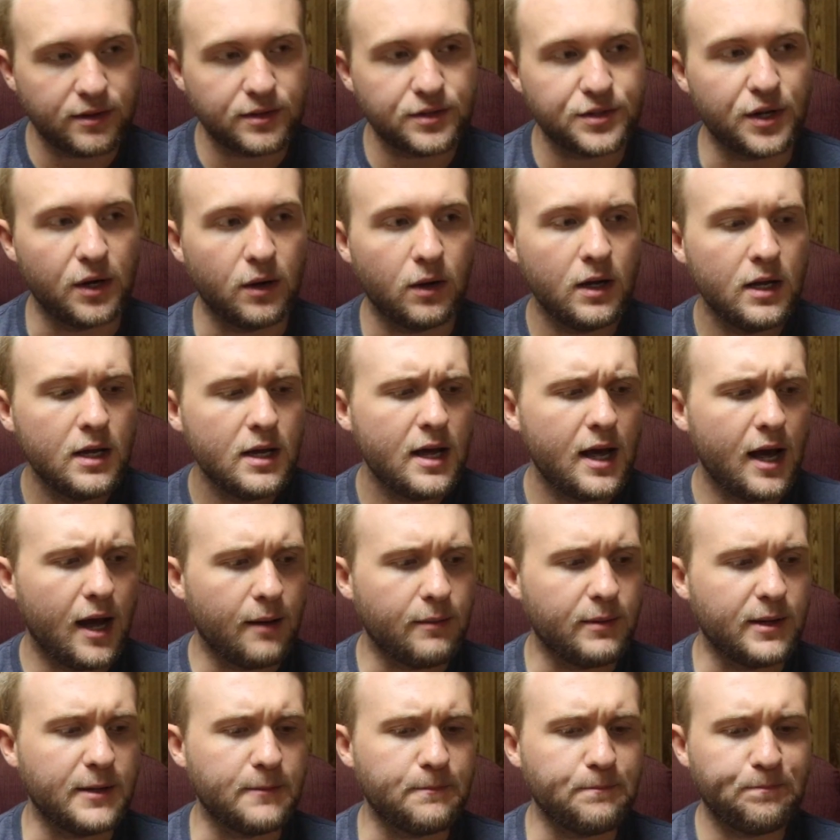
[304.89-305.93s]
So, I
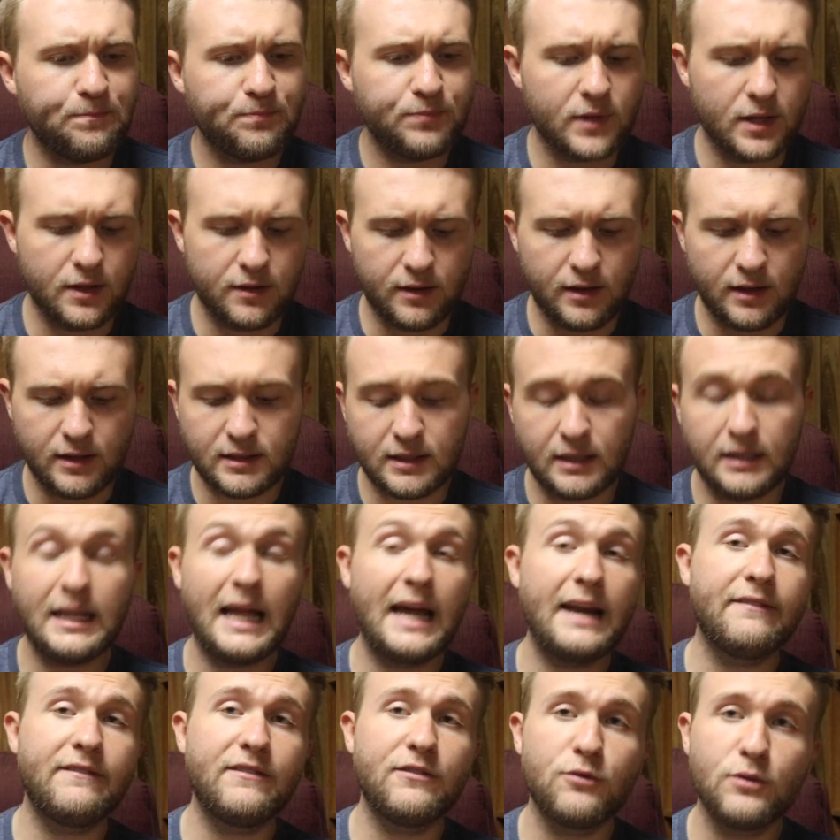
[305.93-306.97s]
mean, a
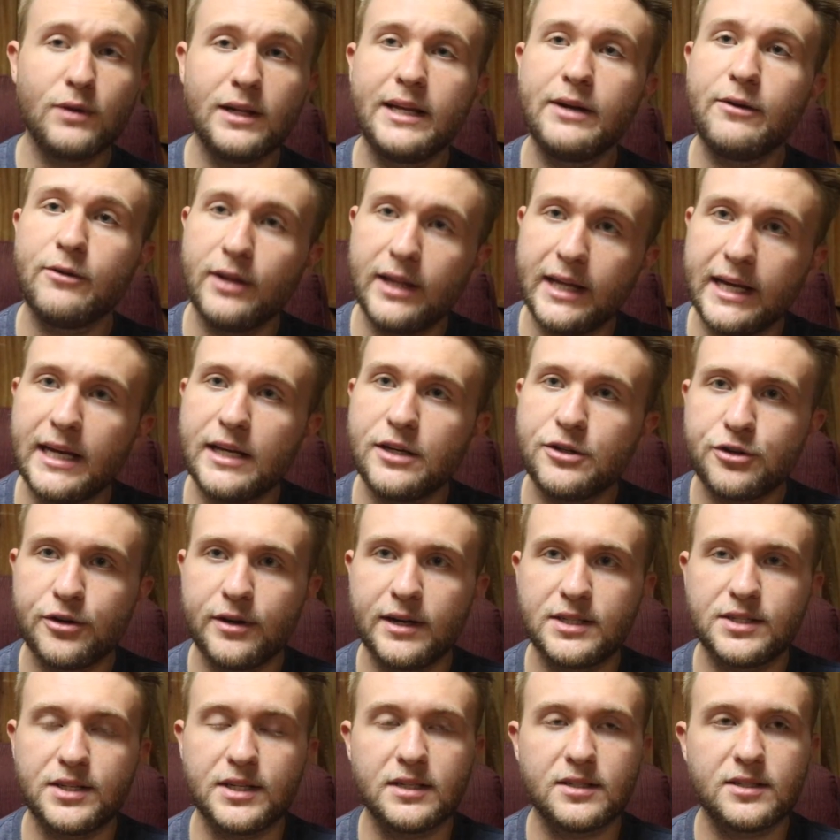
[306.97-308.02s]
lot of really, really
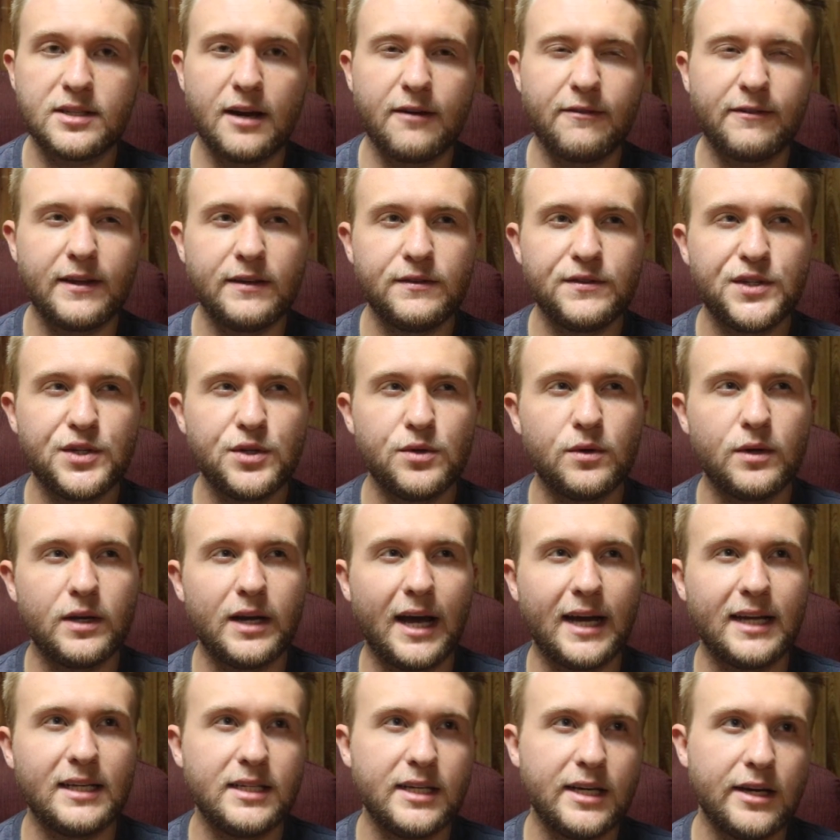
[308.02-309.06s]
interesting stuff. Gives you an
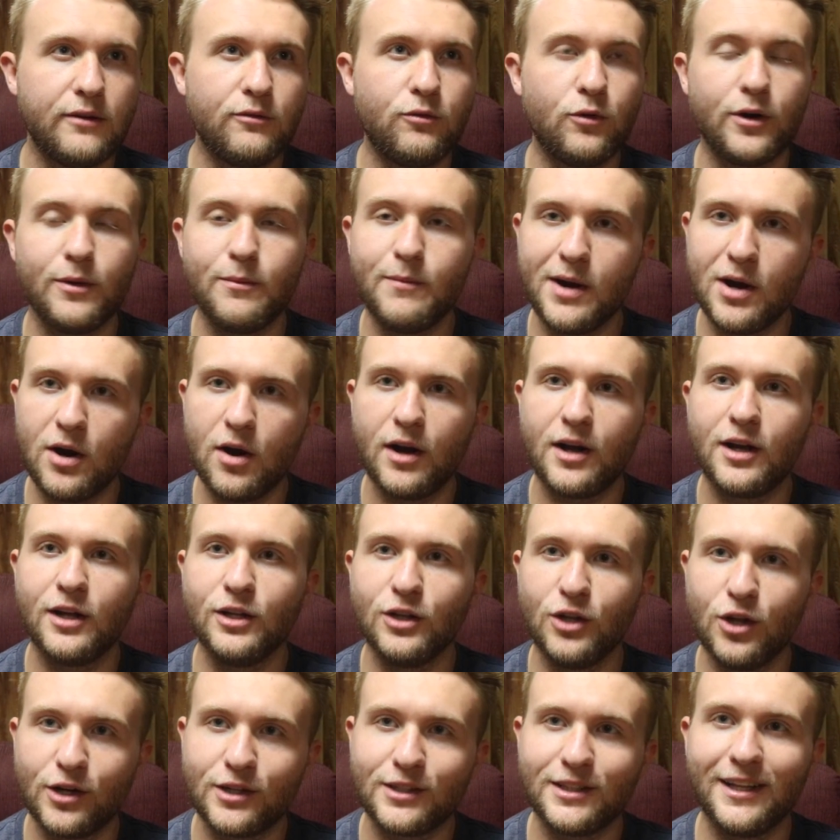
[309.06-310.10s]
idea of what America
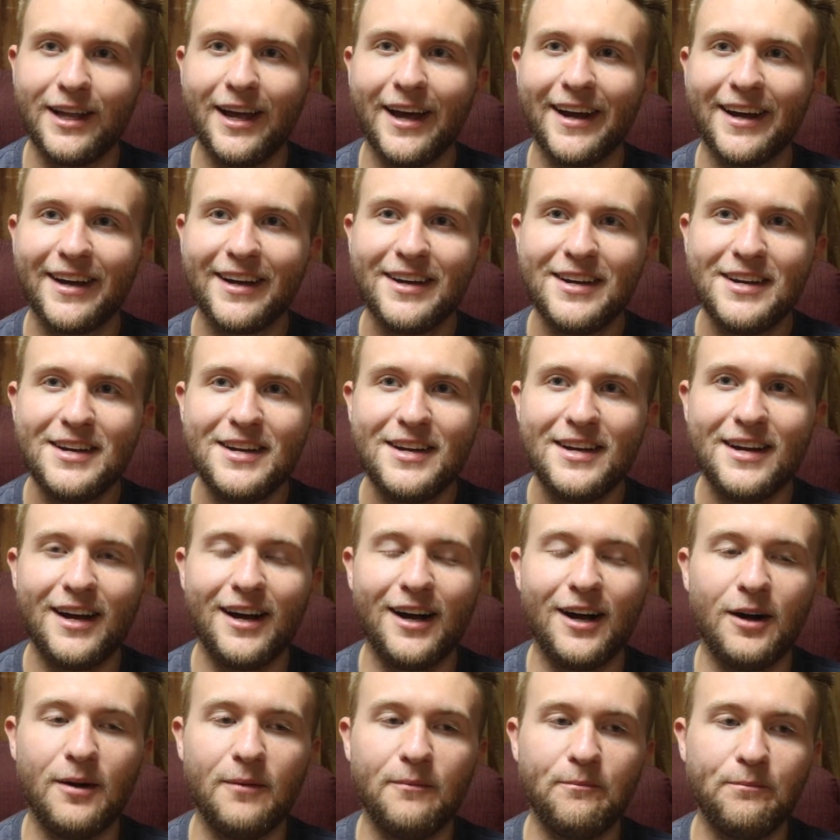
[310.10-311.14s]
looked like,
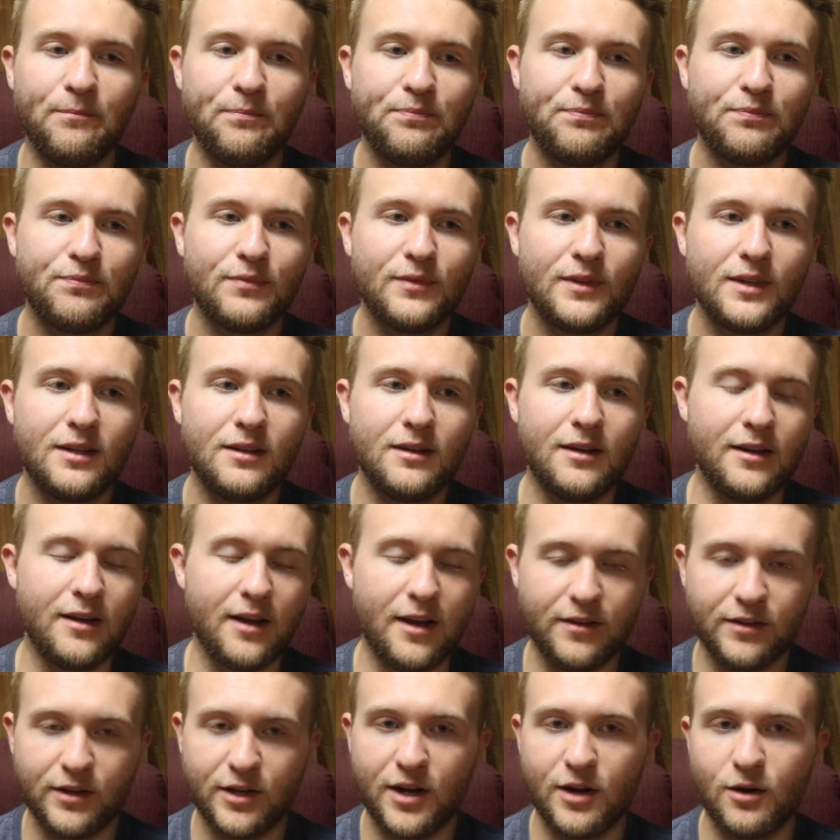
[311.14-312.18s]
and
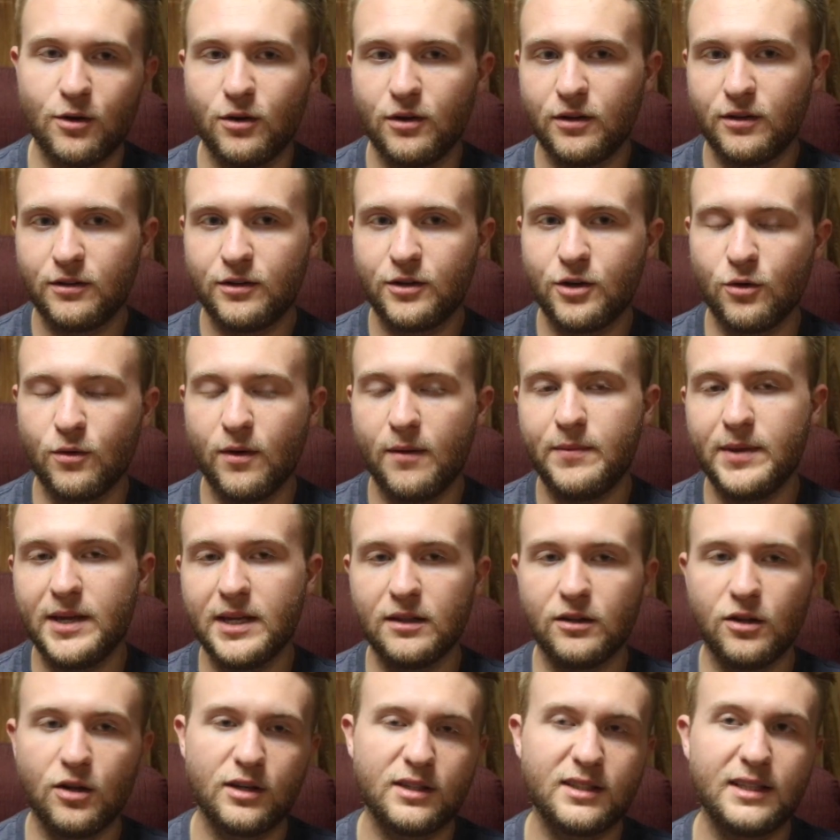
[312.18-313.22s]
the
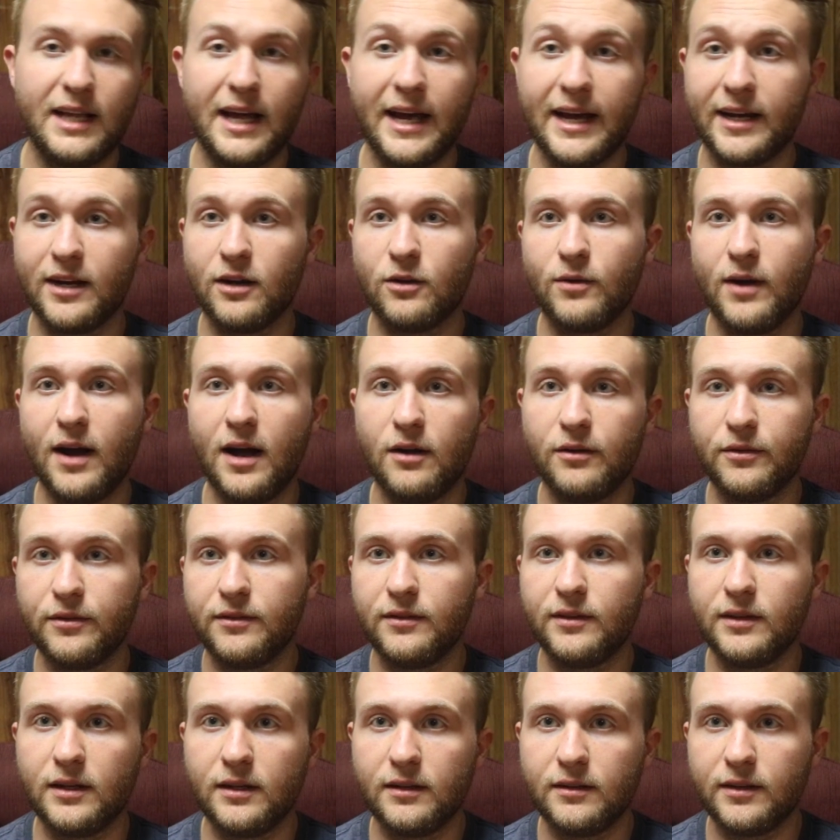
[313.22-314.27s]
Caribbean looked like
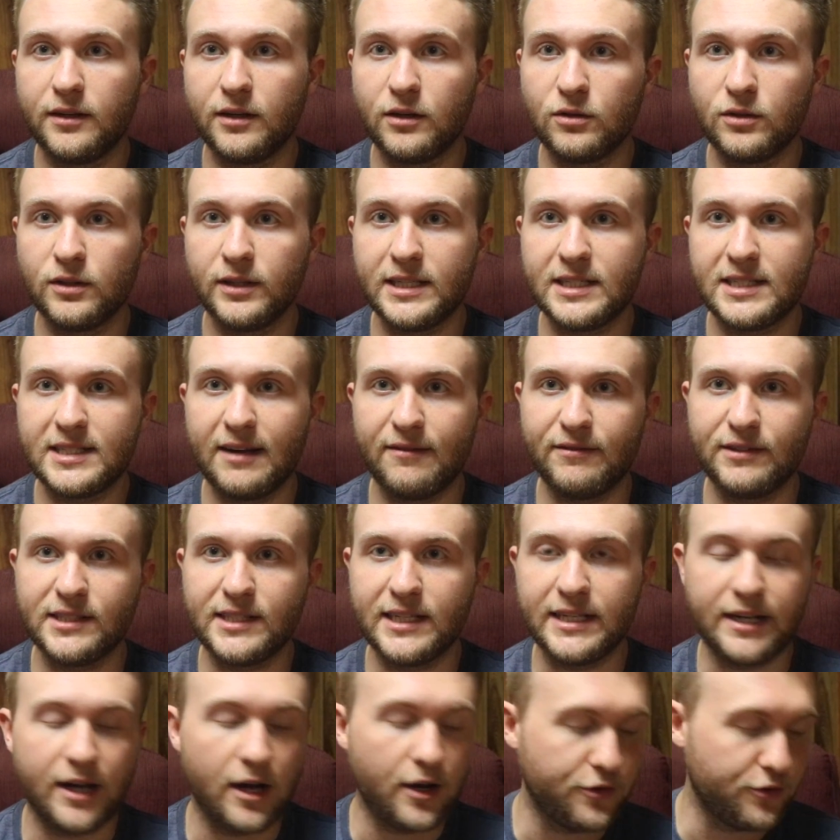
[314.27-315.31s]
around the early
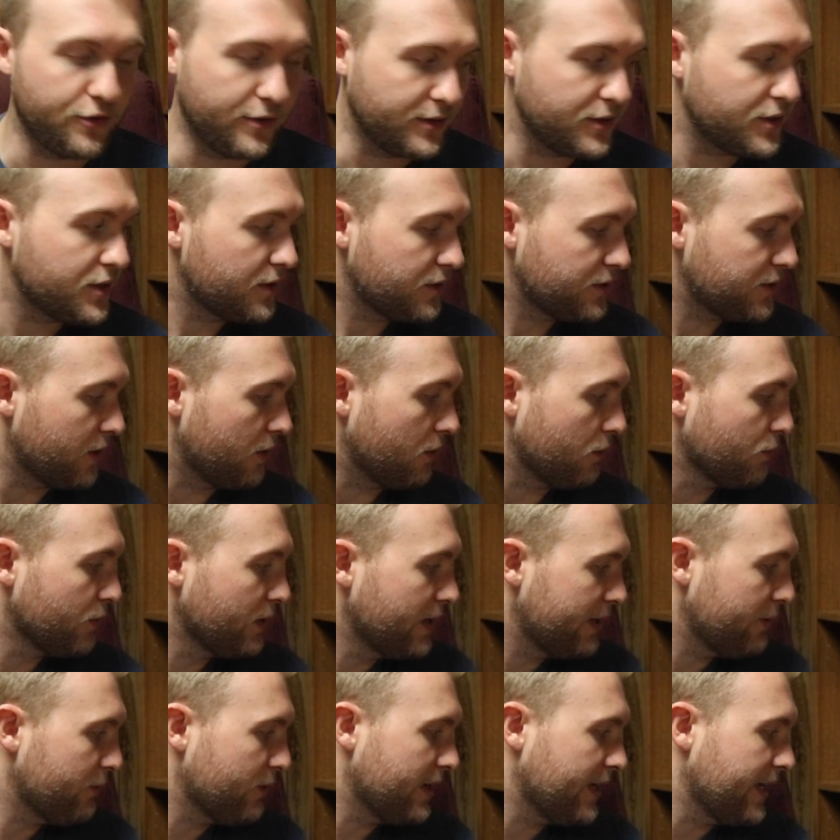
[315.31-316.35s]
1700s. So,
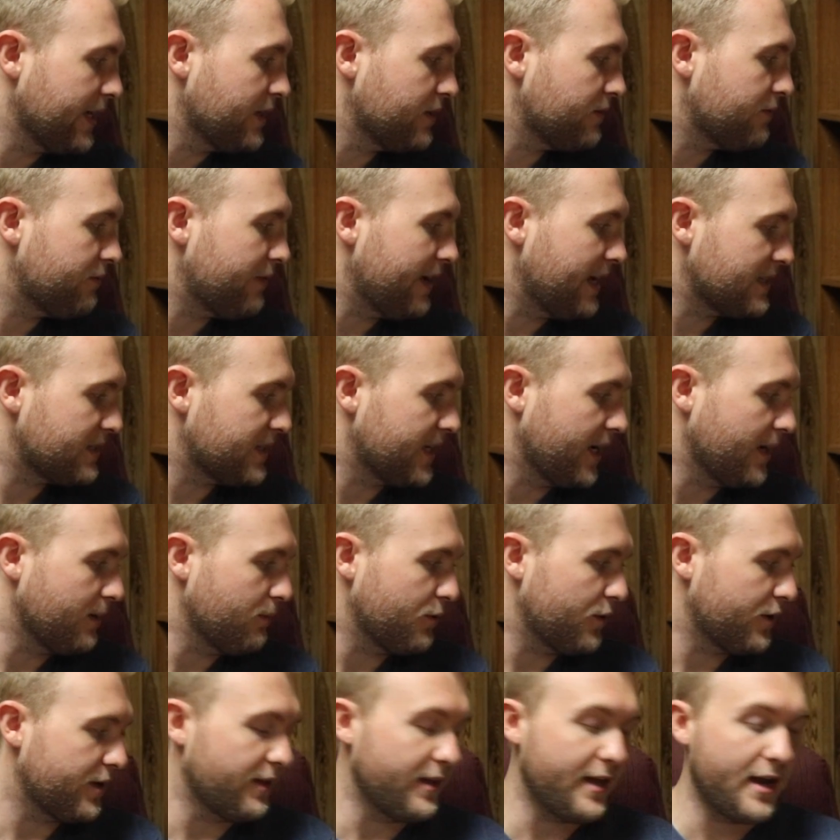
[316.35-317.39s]
really, really fascinating
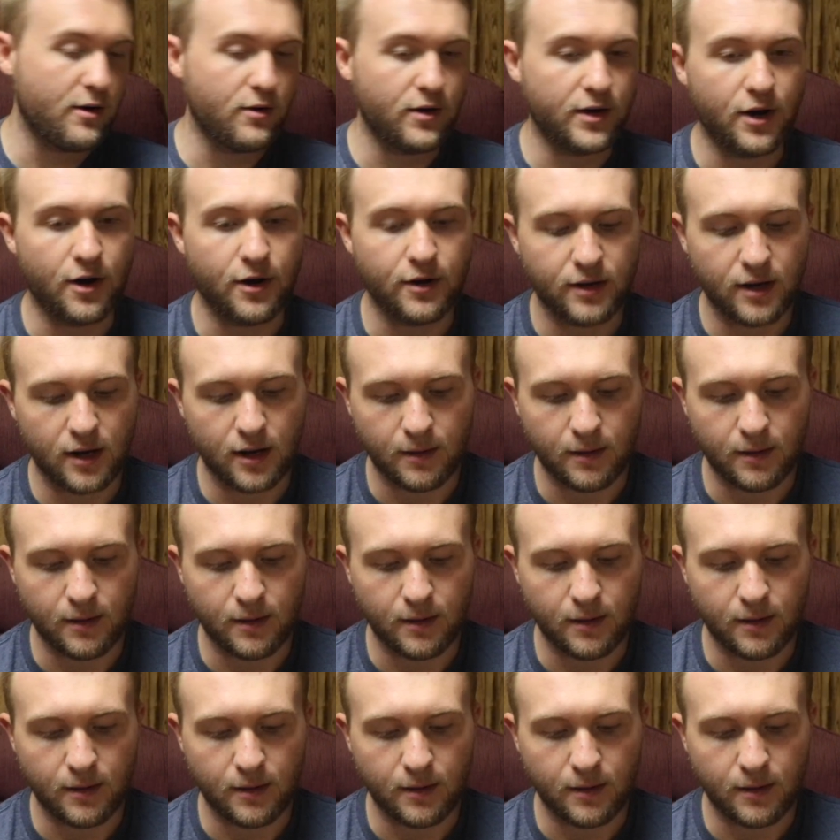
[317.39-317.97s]
book in that regard.